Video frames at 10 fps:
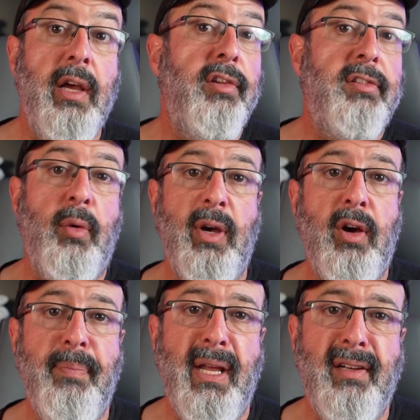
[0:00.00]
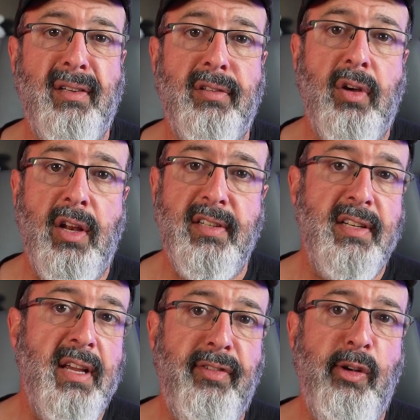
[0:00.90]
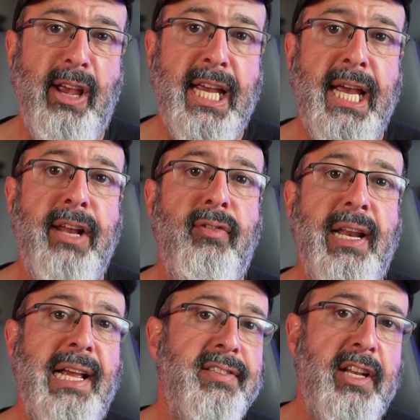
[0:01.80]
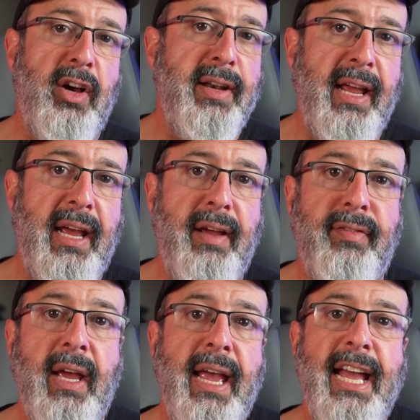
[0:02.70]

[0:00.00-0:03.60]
So a competitor's content everywhere and realize they don't have